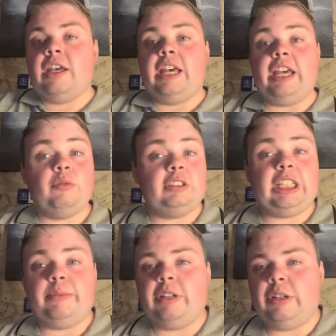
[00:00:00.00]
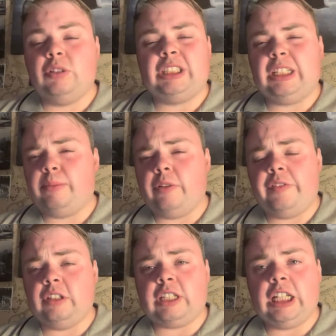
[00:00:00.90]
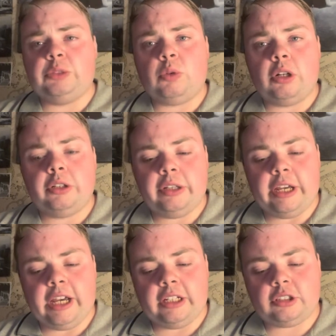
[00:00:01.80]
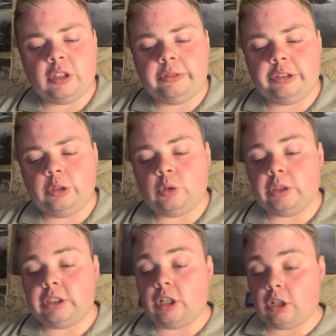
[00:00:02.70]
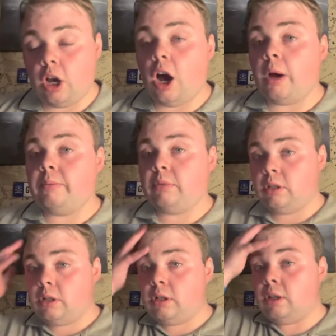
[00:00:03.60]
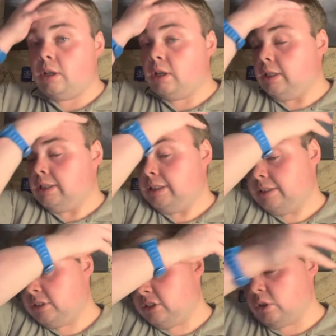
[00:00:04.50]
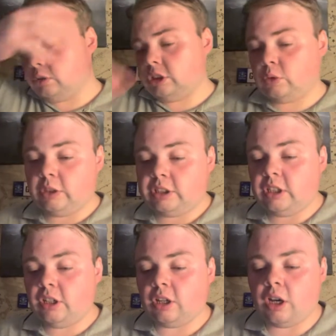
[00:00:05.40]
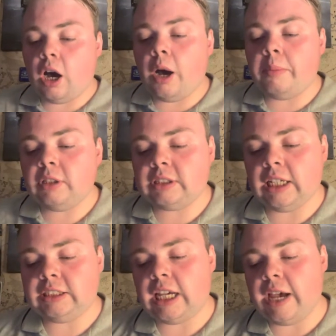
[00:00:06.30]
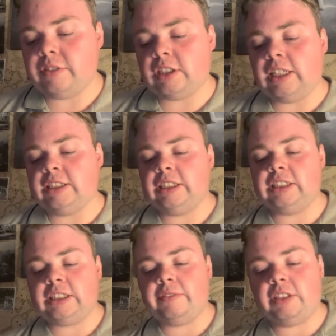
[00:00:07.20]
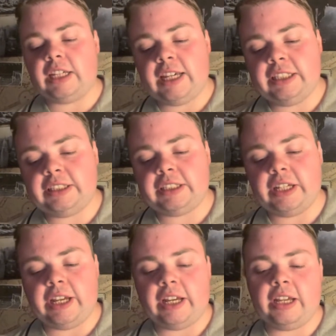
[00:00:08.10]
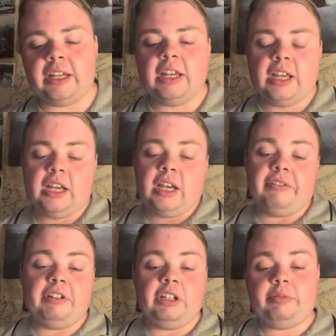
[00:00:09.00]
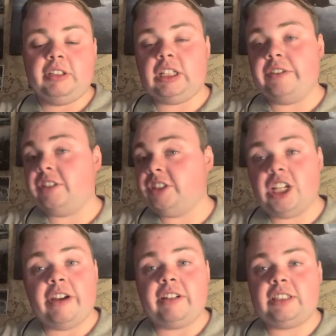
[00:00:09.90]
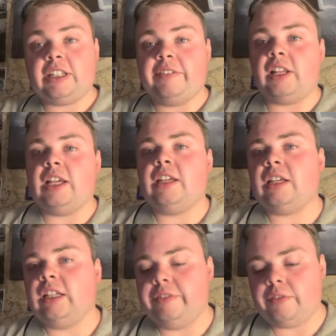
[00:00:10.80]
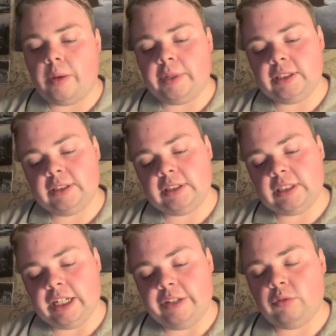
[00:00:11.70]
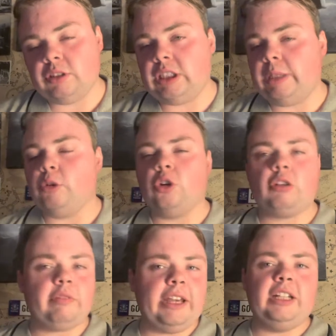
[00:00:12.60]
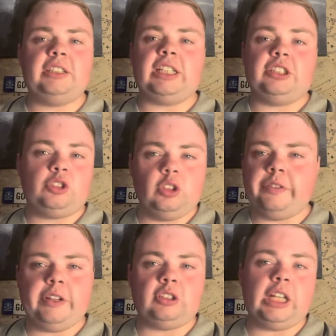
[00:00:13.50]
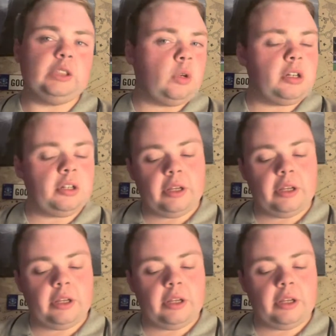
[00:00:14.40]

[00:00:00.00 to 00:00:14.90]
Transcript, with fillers: If you want to see if you want to see more videos like this one, uh, just go to twitter.com. Just go to twitter.com slash Everton1878. Uh, I really appreciate if you share it, give a like, leave comments. And if you want to see more great slash good videos like this one,